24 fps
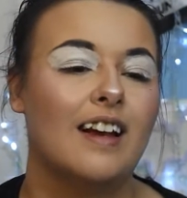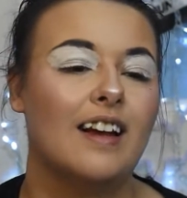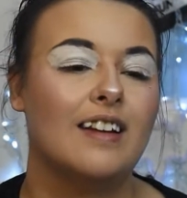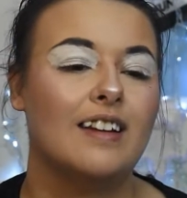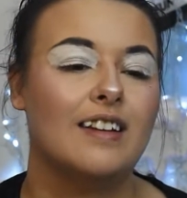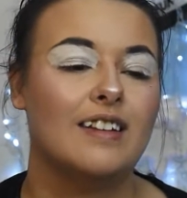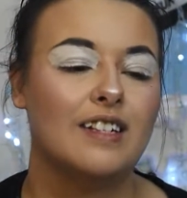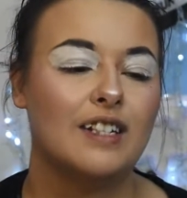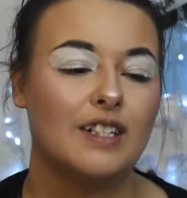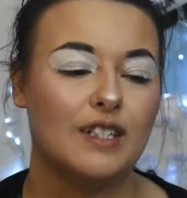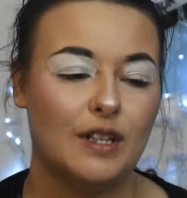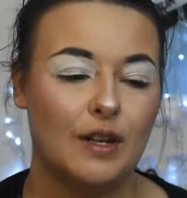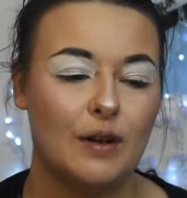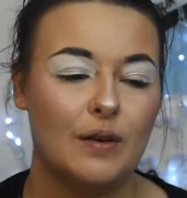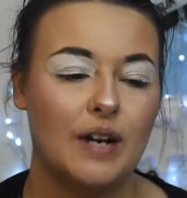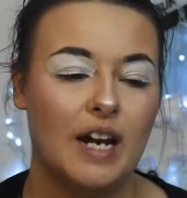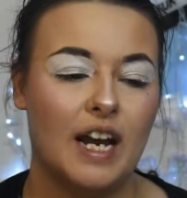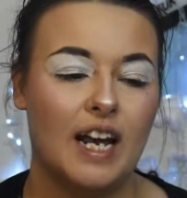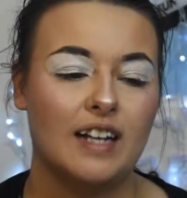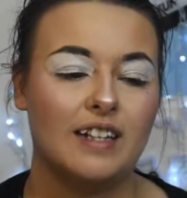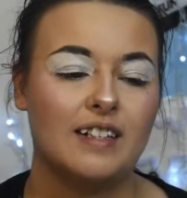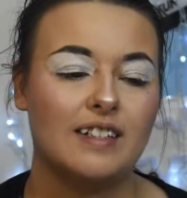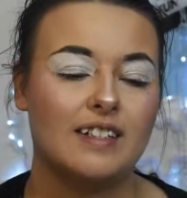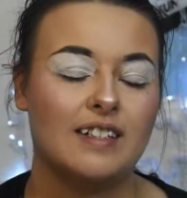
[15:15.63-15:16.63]
the slow
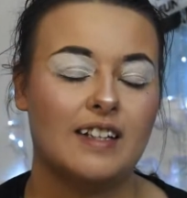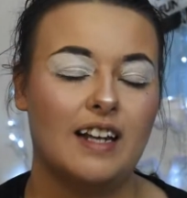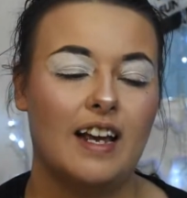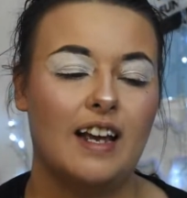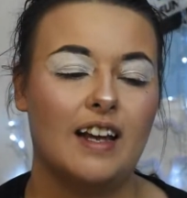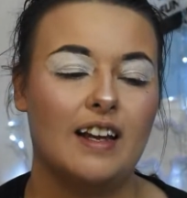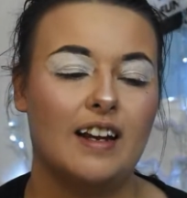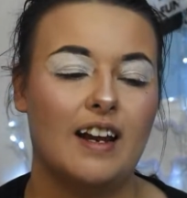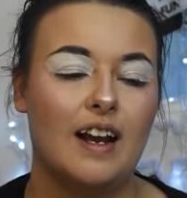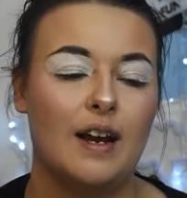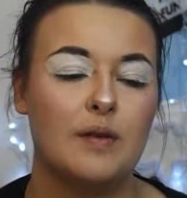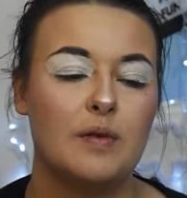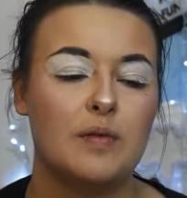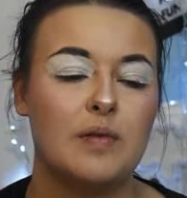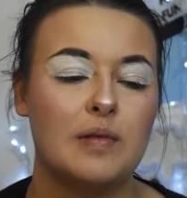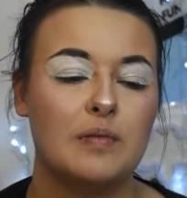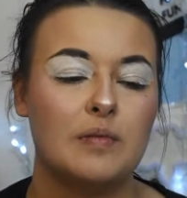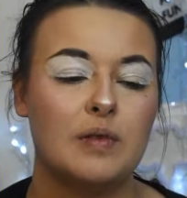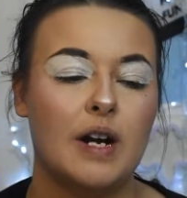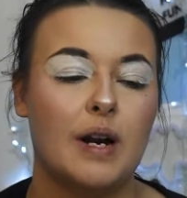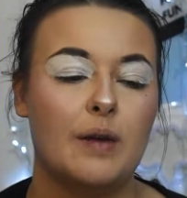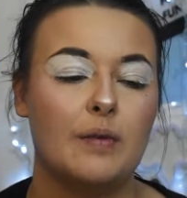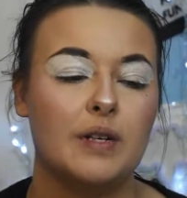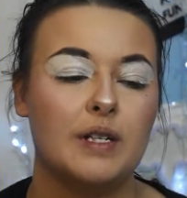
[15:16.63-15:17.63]
dance, and I
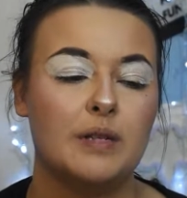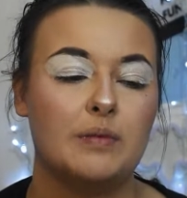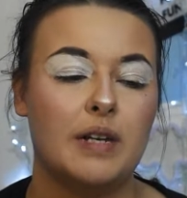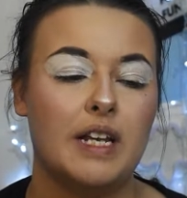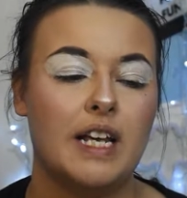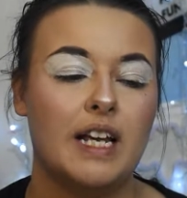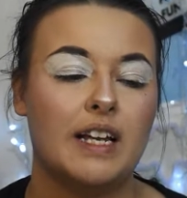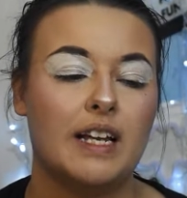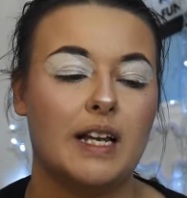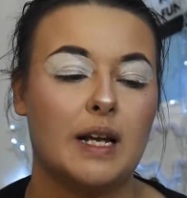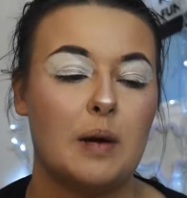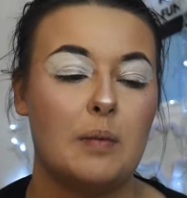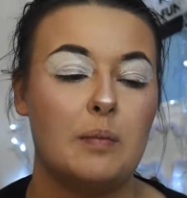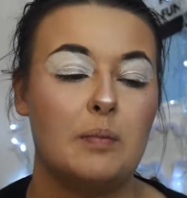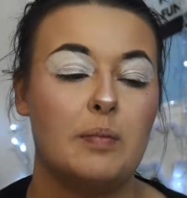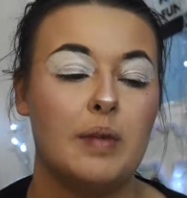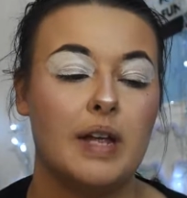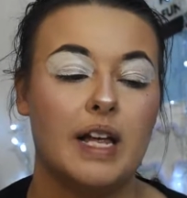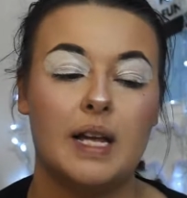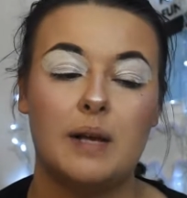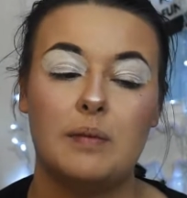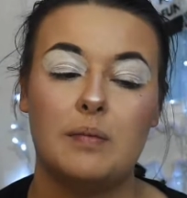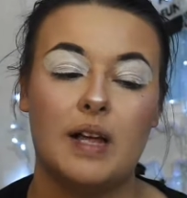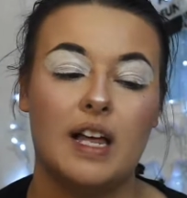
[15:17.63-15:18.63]
remember it was being like a
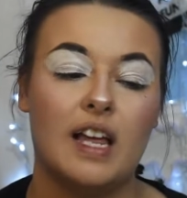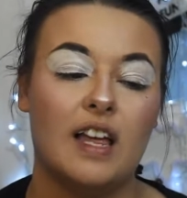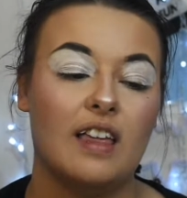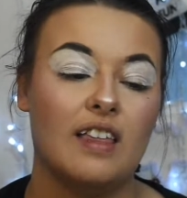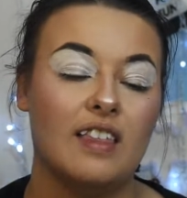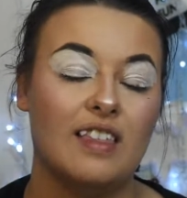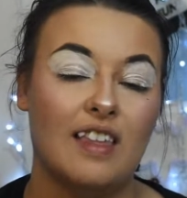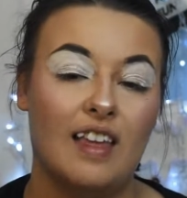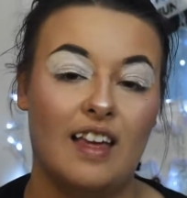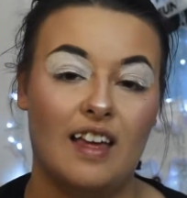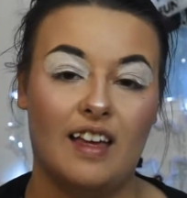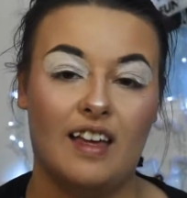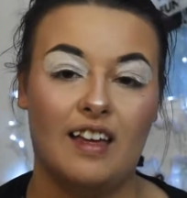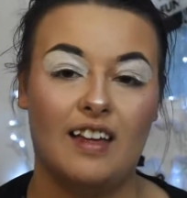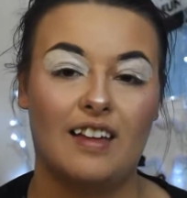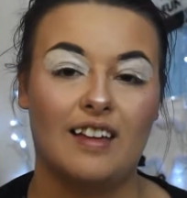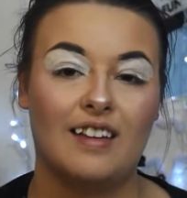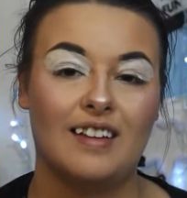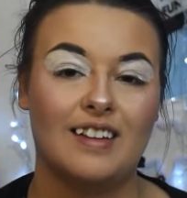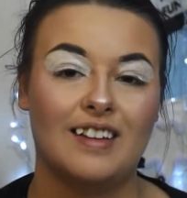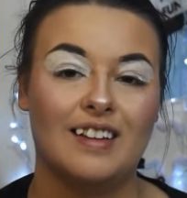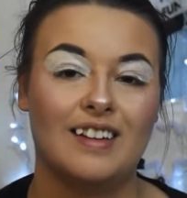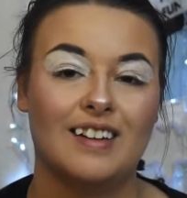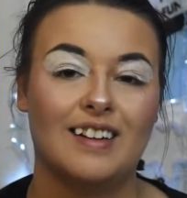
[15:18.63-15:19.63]
big, big
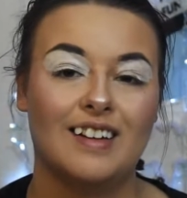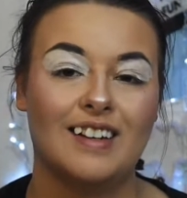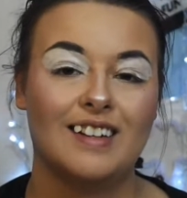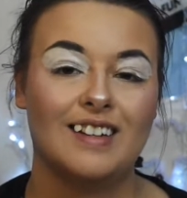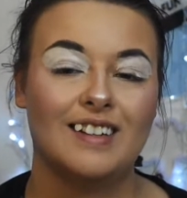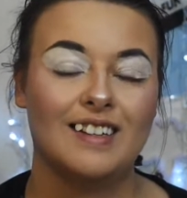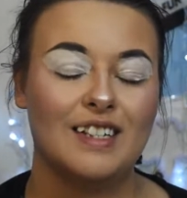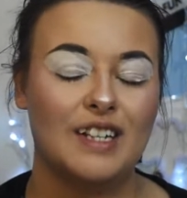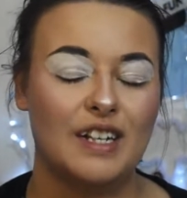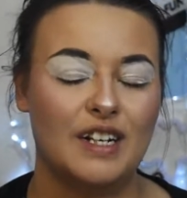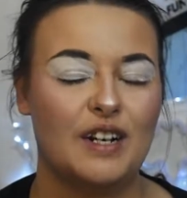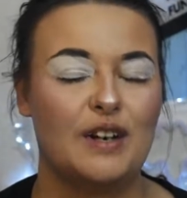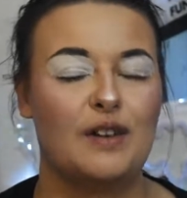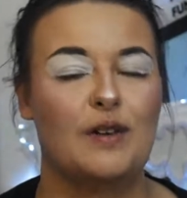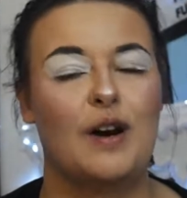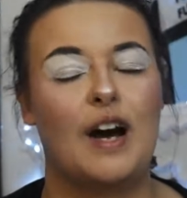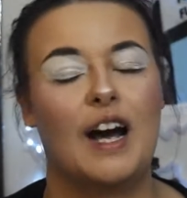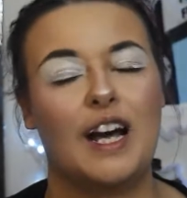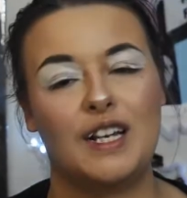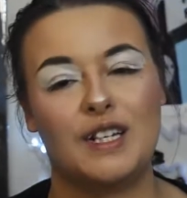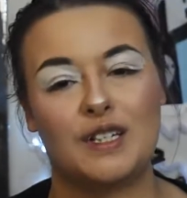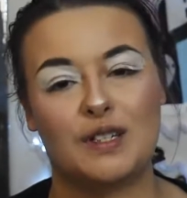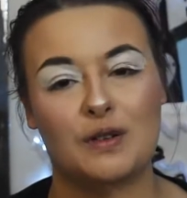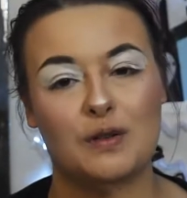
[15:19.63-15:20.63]
thing, you know,
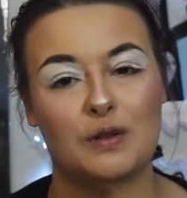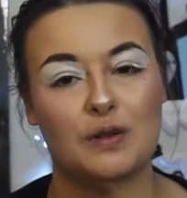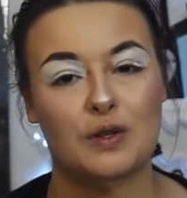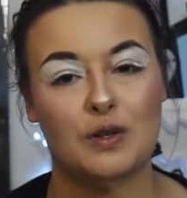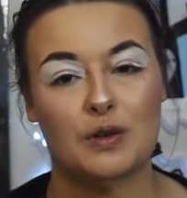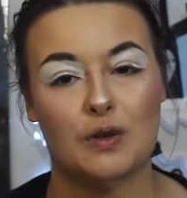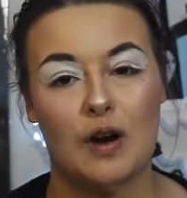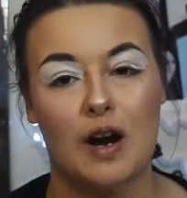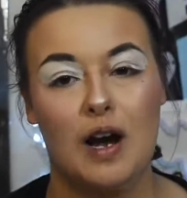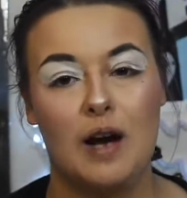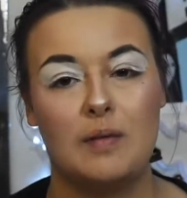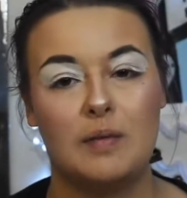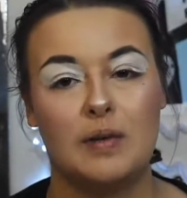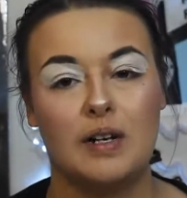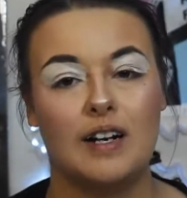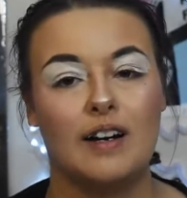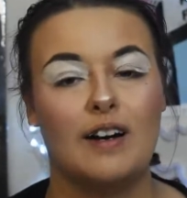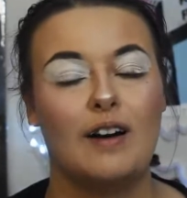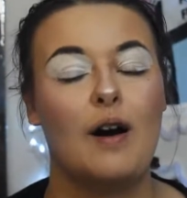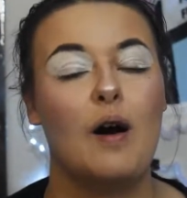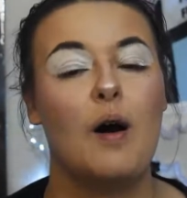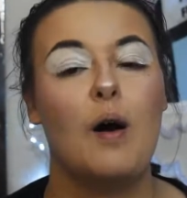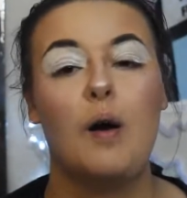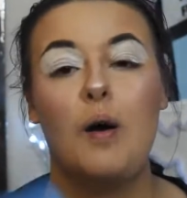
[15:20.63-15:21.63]
high school
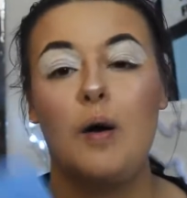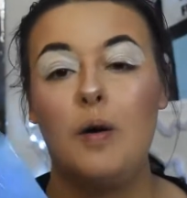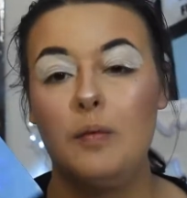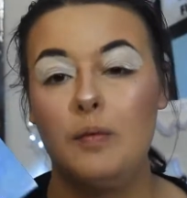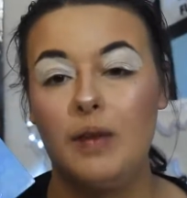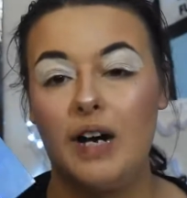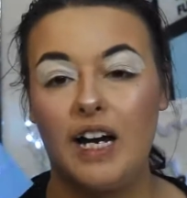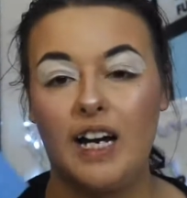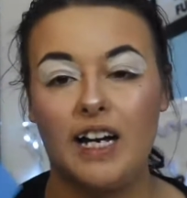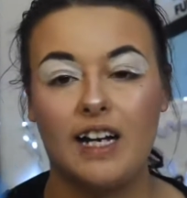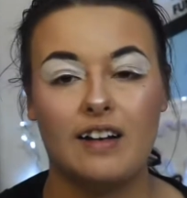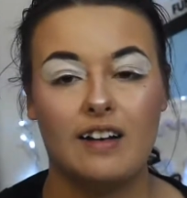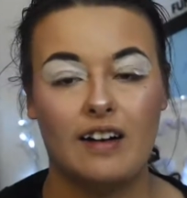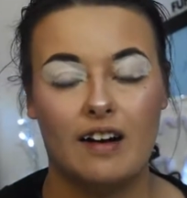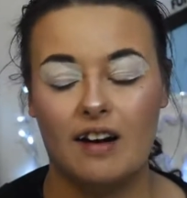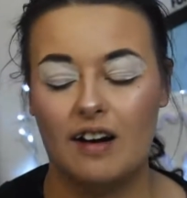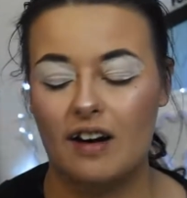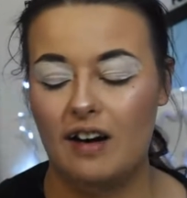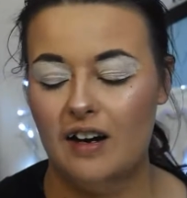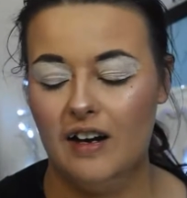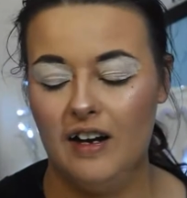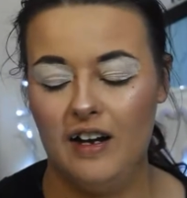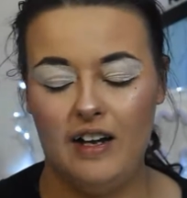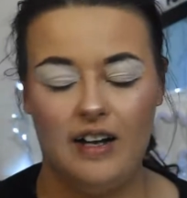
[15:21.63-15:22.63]
drama. Oh my
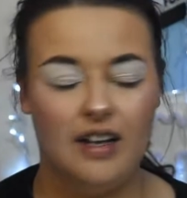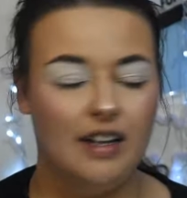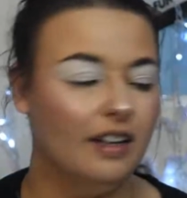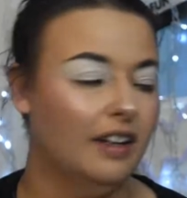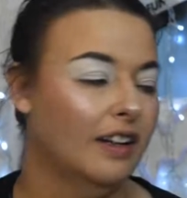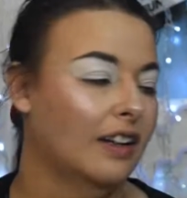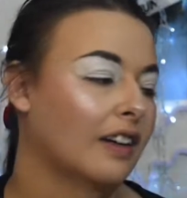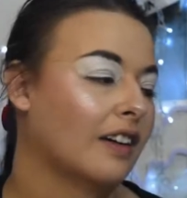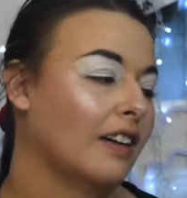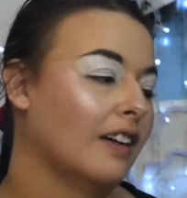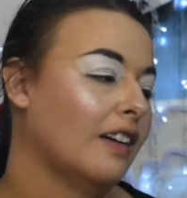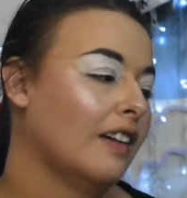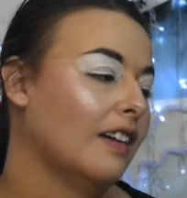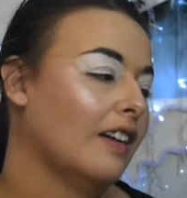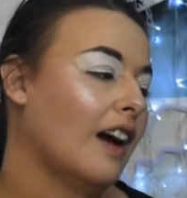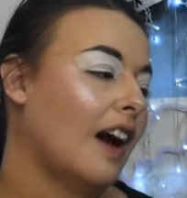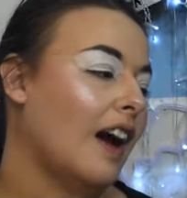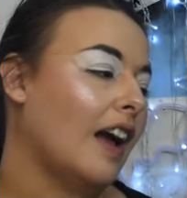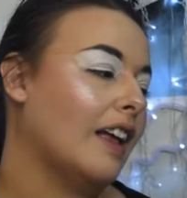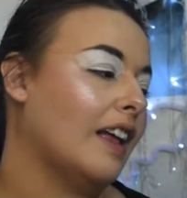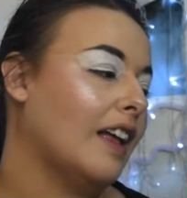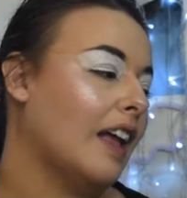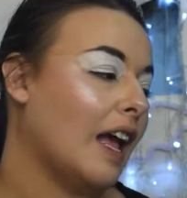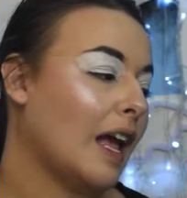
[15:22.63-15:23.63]
god,
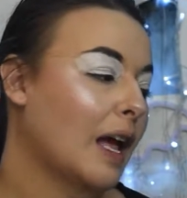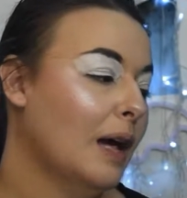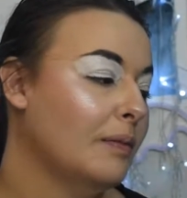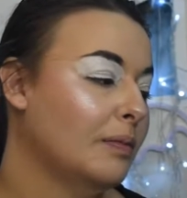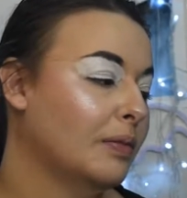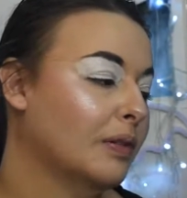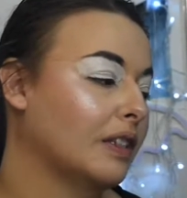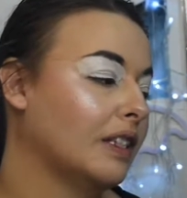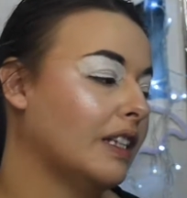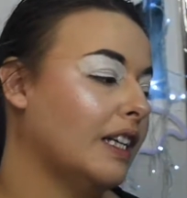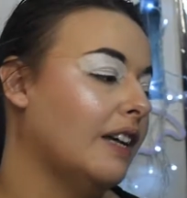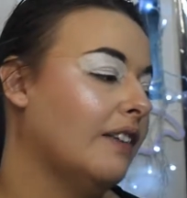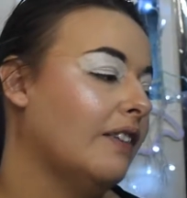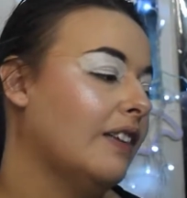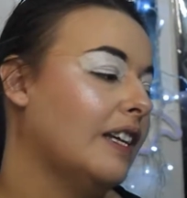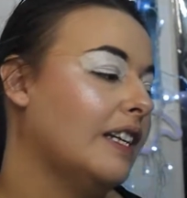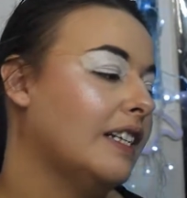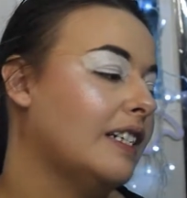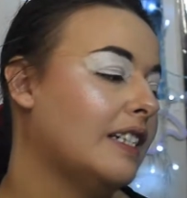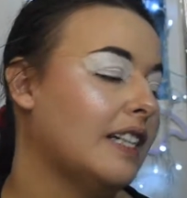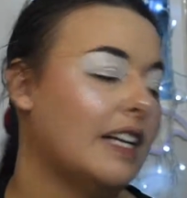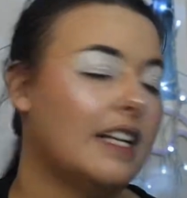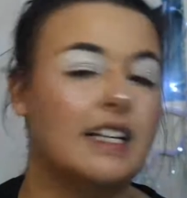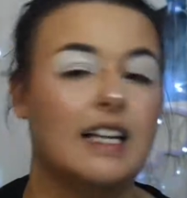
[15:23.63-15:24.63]
I can't believe
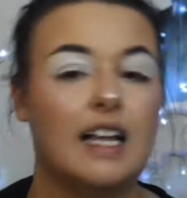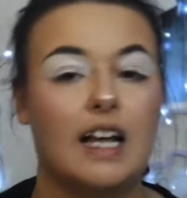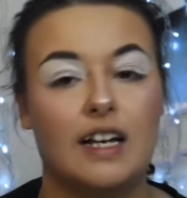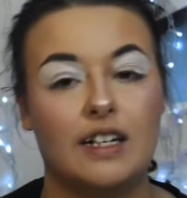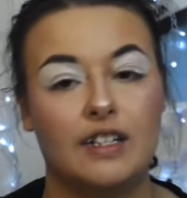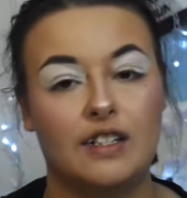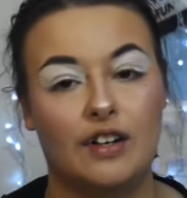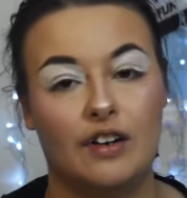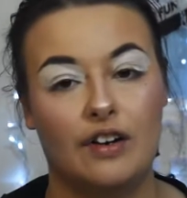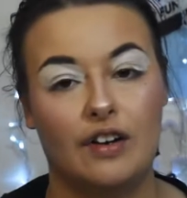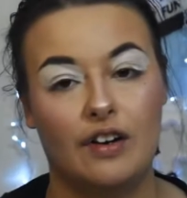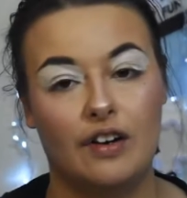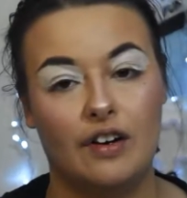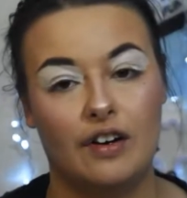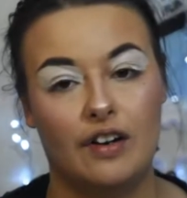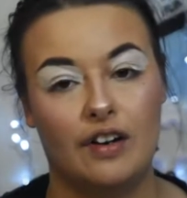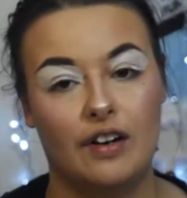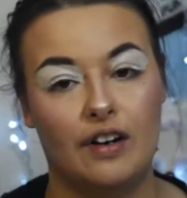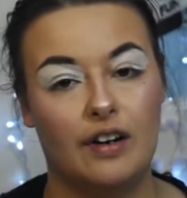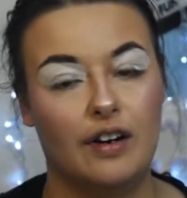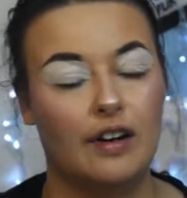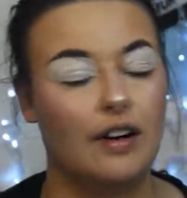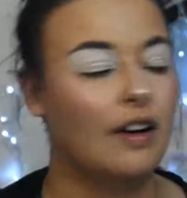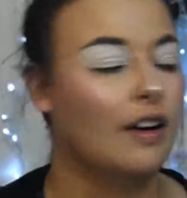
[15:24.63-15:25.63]
he did that to
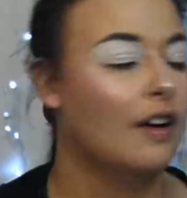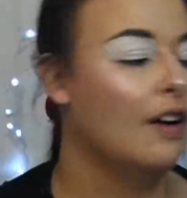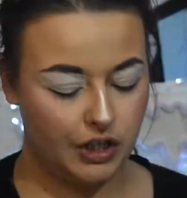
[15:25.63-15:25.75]
her.